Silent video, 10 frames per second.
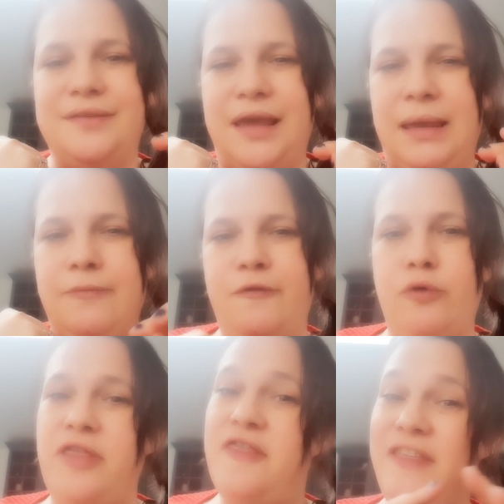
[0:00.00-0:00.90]
scheme
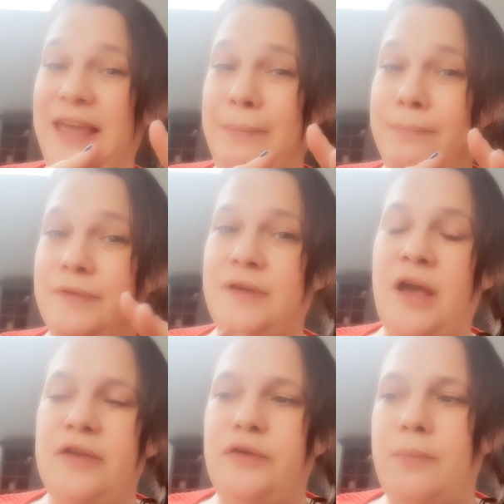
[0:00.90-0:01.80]
for themes.
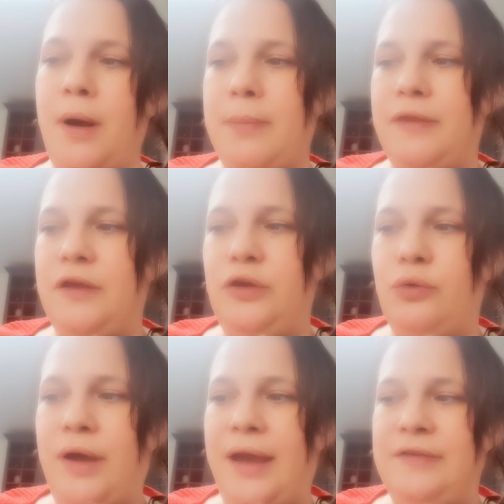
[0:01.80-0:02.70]
So it might be that
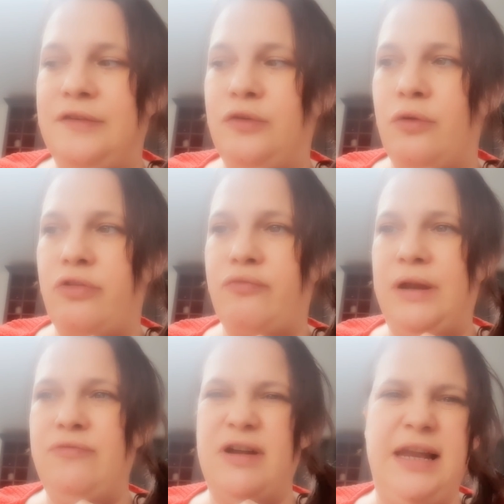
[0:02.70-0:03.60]
your case has got
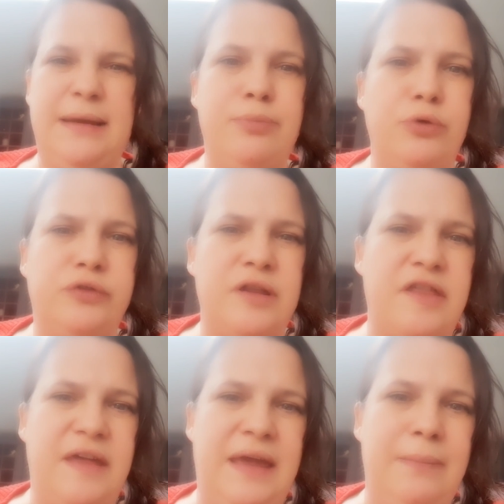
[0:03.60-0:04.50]
3 really important
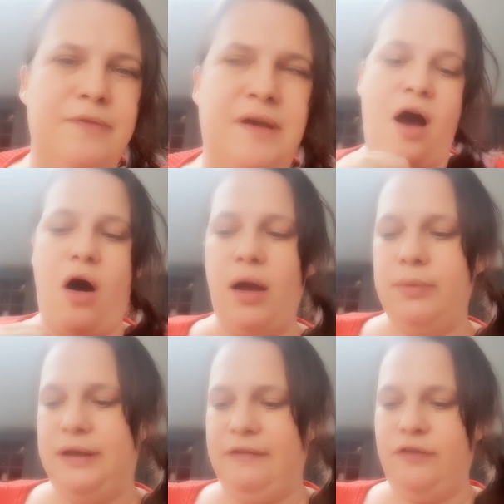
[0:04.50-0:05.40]
themes. I
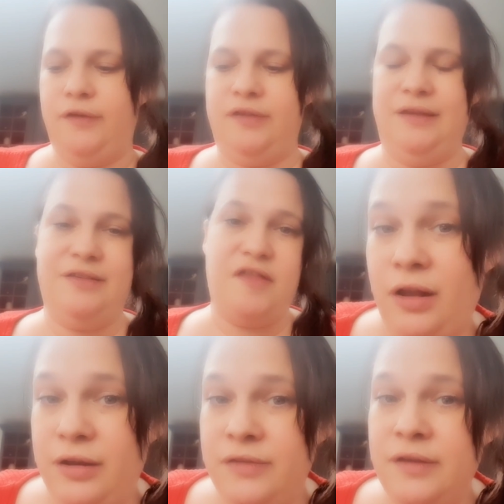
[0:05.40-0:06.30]
would give those themes
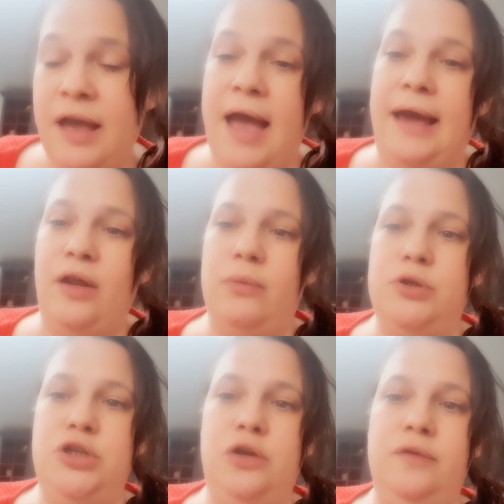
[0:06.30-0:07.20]
colours, and I
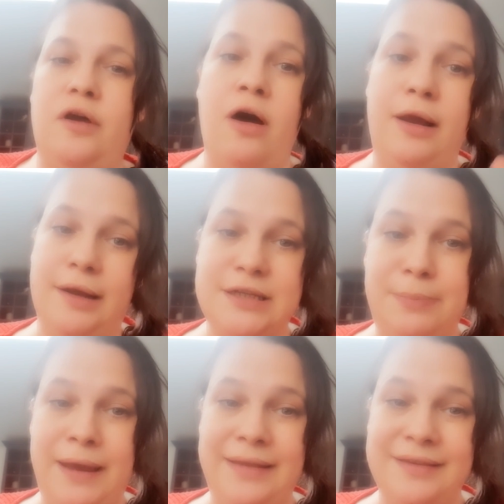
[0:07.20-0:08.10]
would use highlighter
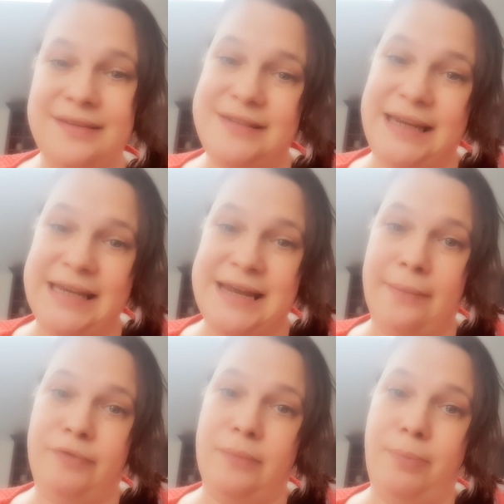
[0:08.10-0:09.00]
pens, sticky
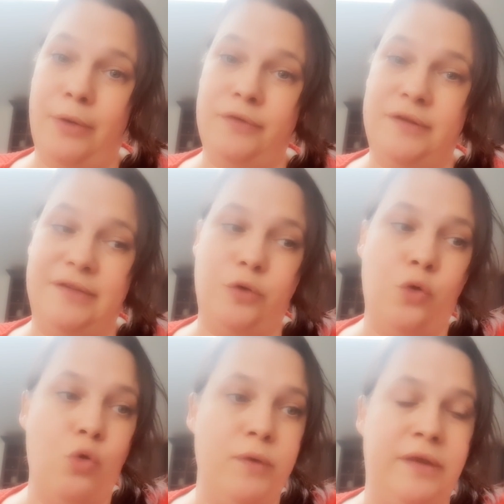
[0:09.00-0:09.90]
tabs and post-its,
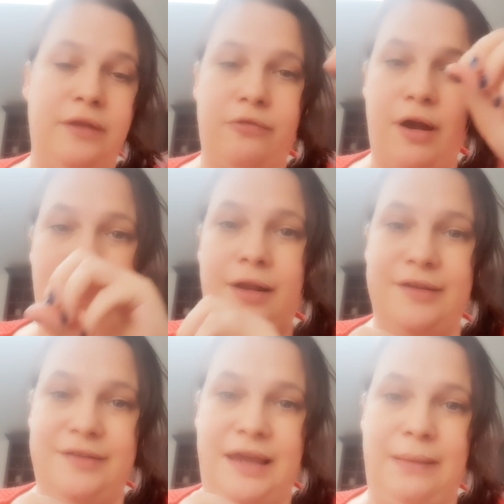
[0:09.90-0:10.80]
all within the right
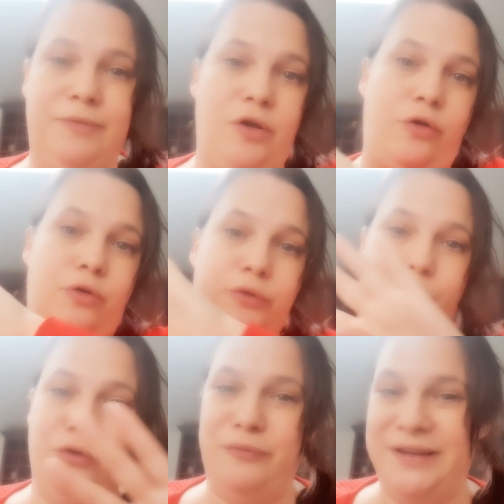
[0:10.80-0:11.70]
colour schemes across
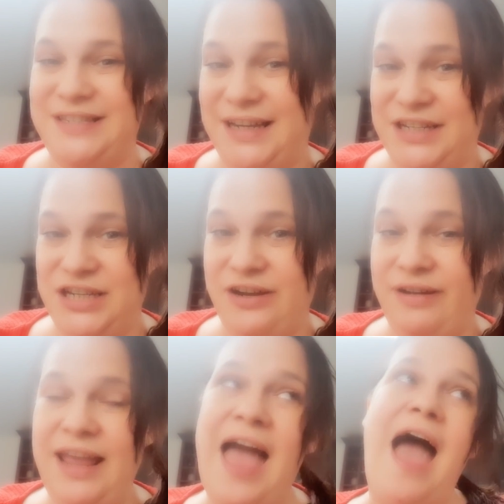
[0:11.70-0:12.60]
all of my
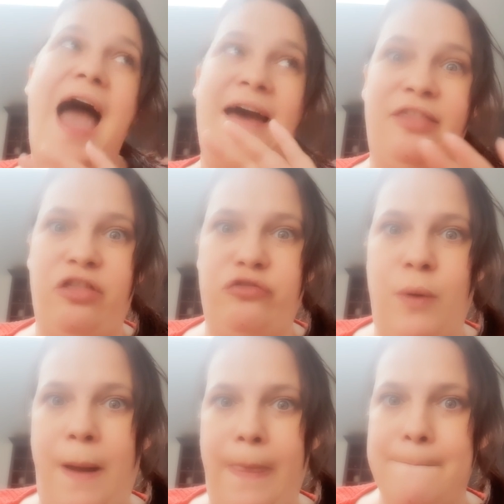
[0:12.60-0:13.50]
stationery and
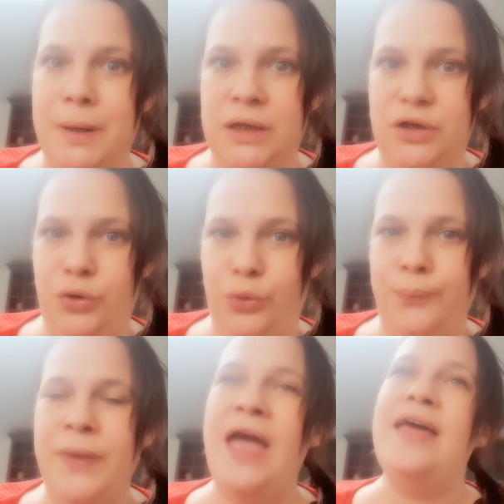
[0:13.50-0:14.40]
throughout the
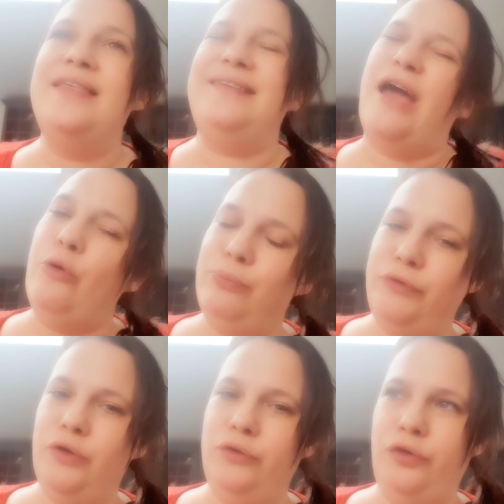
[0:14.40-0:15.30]
bundle. This
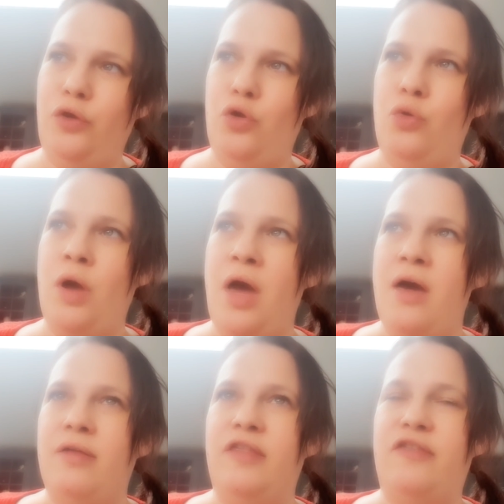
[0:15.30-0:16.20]
helps you to
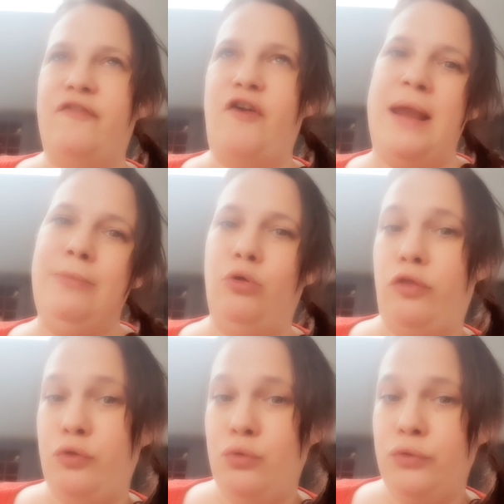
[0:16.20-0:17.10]
frame your
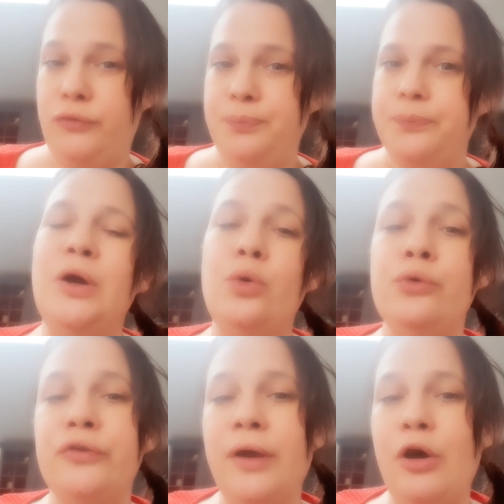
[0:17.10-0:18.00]
thoughts, but it
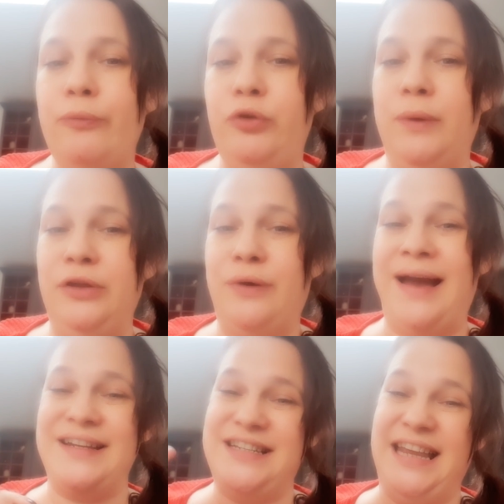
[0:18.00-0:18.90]
also helps you when you're
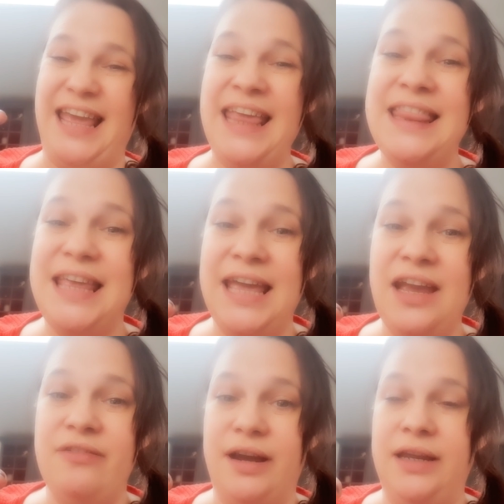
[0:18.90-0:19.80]
actually in the
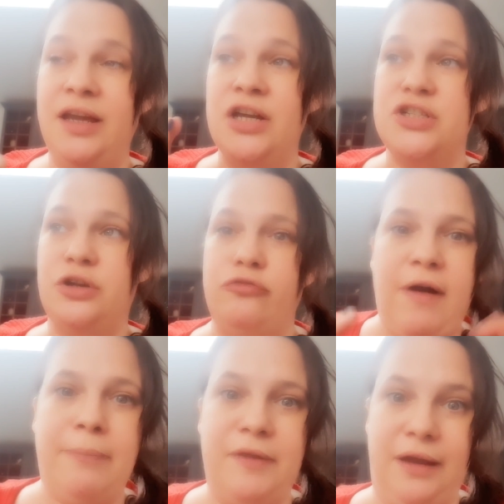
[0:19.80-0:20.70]
hearing to
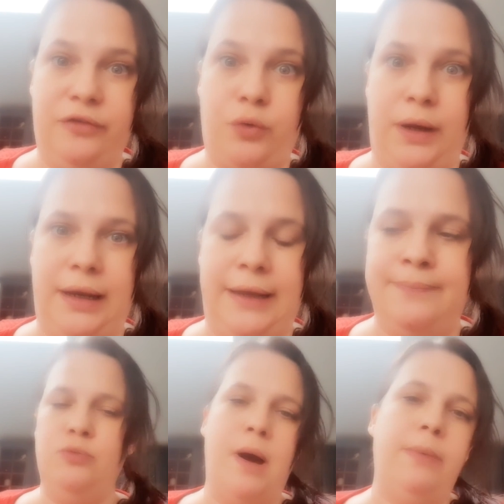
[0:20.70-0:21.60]
grab things quickly.
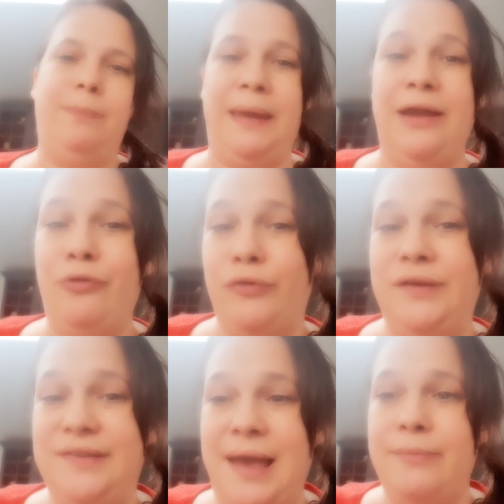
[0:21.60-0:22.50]
You might be being
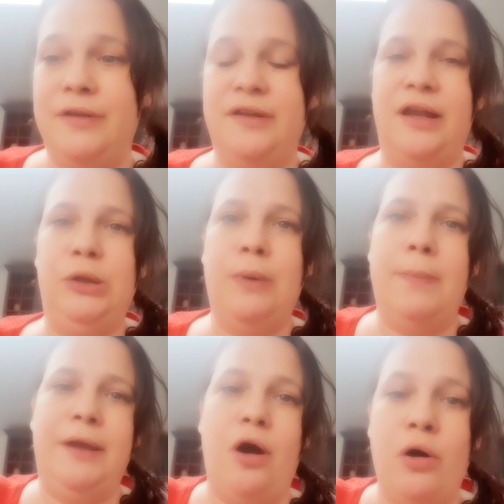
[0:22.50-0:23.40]
cross-examined and you
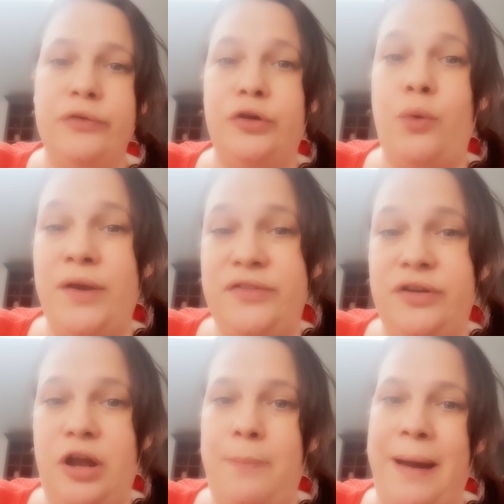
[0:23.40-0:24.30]
might be asked a
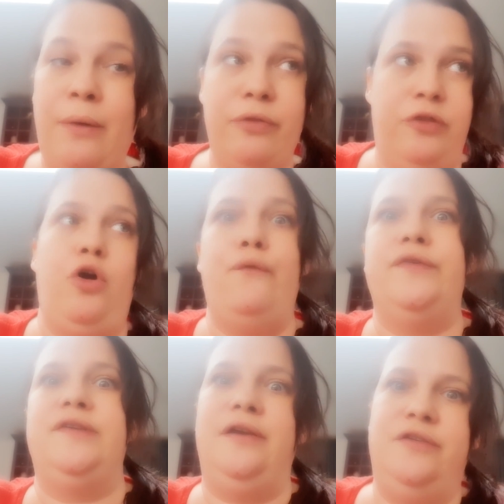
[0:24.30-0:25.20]
question about the
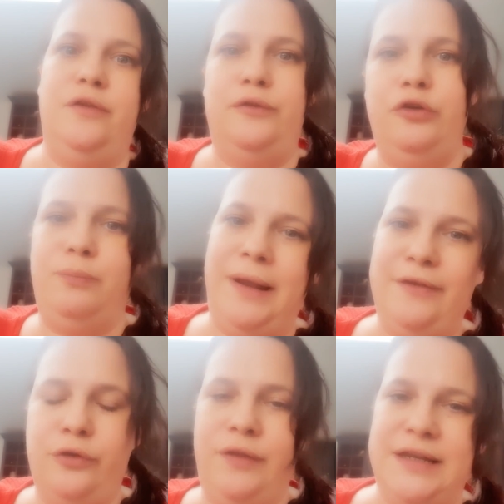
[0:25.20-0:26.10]
conversation that took
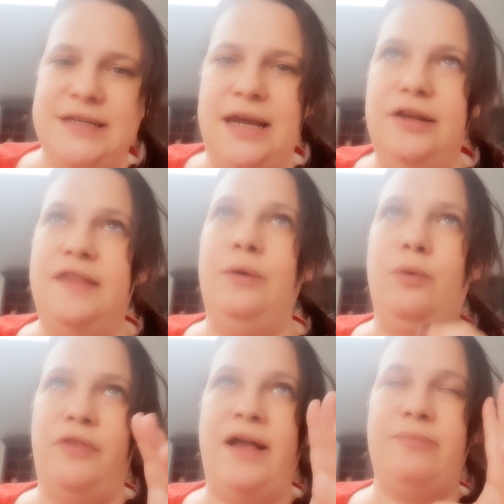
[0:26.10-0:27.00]
place on that day, and you think,
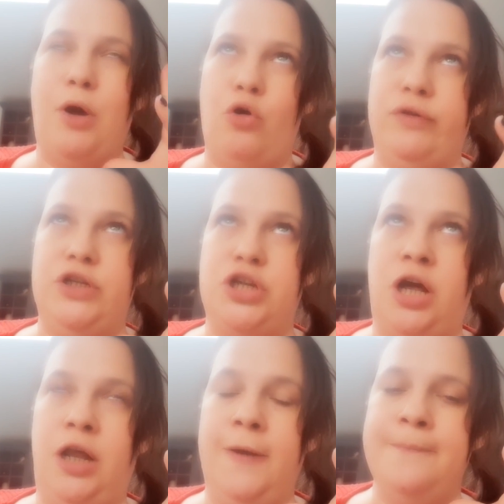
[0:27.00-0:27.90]
well, that's my orange
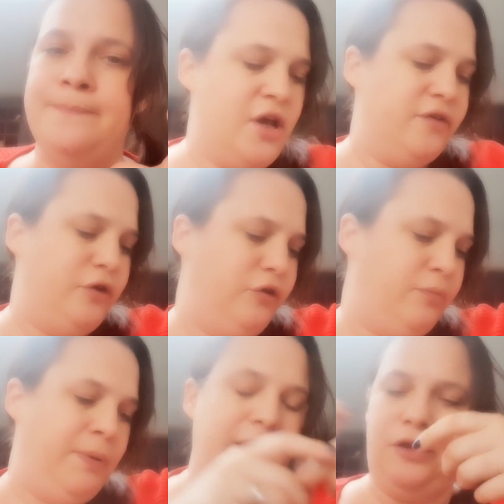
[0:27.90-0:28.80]
colour. So you
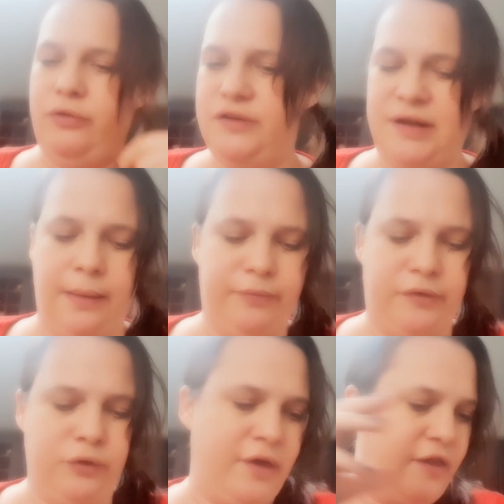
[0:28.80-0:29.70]
just pick the orange tabs.
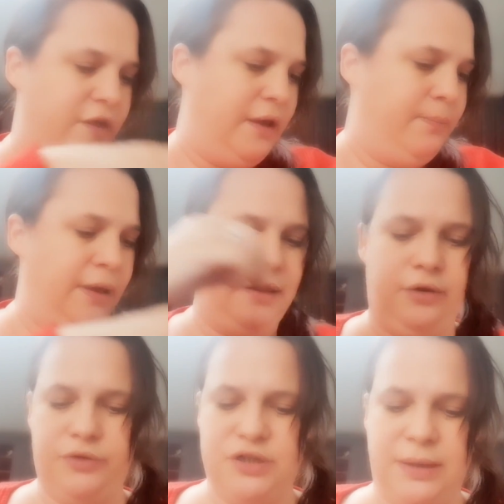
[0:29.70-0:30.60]
It's not that thing. Pick the
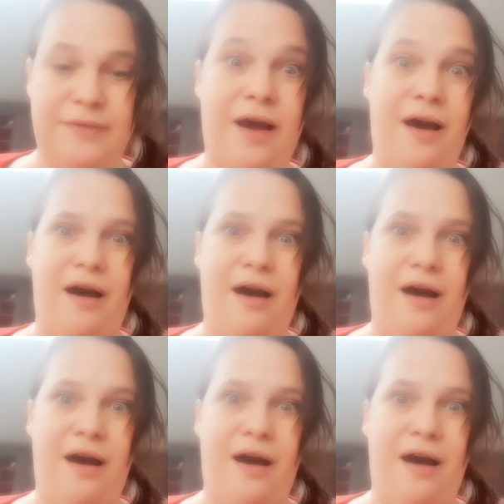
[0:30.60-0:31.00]
orange tabs.